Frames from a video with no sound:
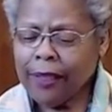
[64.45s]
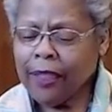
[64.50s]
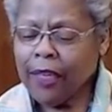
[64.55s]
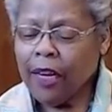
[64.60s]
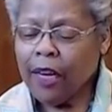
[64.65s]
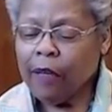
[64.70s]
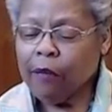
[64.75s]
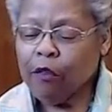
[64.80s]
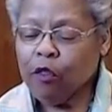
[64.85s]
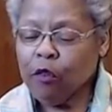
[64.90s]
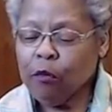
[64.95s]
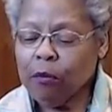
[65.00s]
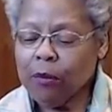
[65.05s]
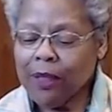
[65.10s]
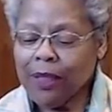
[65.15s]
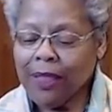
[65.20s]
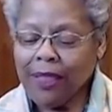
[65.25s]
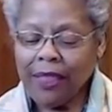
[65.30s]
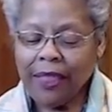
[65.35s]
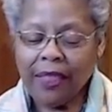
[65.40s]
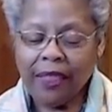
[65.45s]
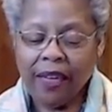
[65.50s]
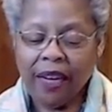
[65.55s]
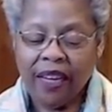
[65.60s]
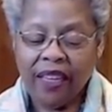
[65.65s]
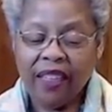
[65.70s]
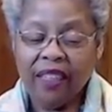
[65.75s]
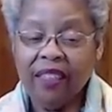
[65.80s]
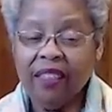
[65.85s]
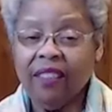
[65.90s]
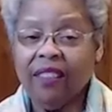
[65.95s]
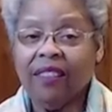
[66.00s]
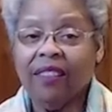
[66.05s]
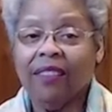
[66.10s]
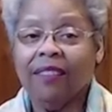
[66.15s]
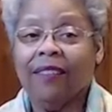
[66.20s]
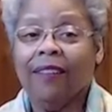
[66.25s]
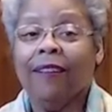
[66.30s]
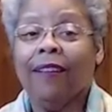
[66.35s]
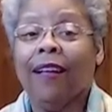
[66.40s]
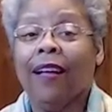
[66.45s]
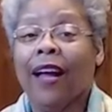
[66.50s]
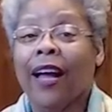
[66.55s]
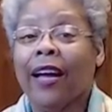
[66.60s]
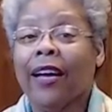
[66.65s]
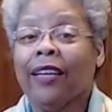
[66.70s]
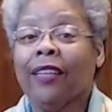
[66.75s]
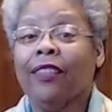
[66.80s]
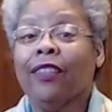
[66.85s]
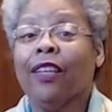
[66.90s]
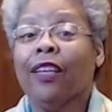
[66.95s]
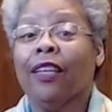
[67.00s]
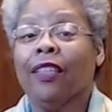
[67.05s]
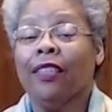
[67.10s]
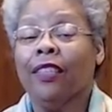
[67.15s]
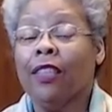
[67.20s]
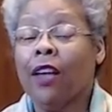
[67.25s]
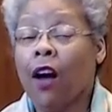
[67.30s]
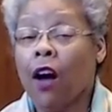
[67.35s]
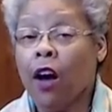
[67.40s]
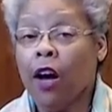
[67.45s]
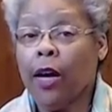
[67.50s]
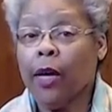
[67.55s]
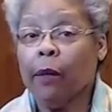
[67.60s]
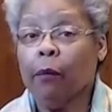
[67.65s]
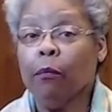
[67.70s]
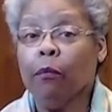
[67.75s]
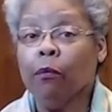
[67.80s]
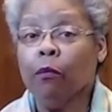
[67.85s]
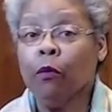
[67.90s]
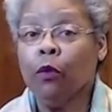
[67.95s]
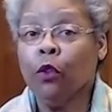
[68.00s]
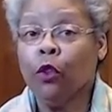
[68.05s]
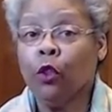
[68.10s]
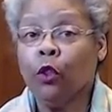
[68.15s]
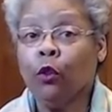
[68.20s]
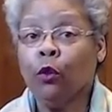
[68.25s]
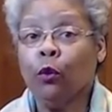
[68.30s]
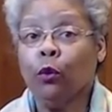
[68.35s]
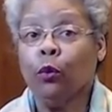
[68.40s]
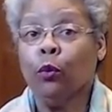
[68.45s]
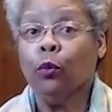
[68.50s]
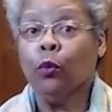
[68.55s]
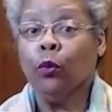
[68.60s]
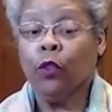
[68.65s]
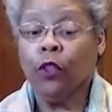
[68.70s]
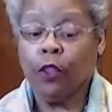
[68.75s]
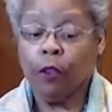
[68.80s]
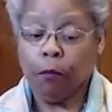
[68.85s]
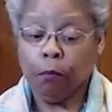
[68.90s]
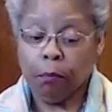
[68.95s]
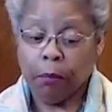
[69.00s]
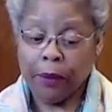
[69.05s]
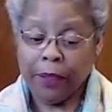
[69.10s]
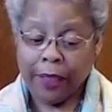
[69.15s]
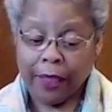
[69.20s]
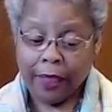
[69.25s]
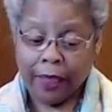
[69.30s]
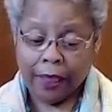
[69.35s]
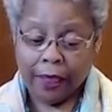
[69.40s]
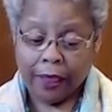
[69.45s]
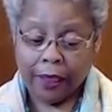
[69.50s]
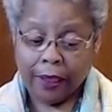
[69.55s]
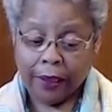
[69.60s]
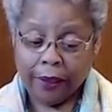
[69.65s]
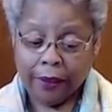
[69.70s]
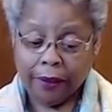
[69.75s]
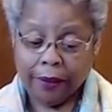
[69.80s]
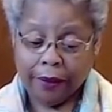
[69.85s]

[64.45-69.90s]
a time to be silent and a time to speak,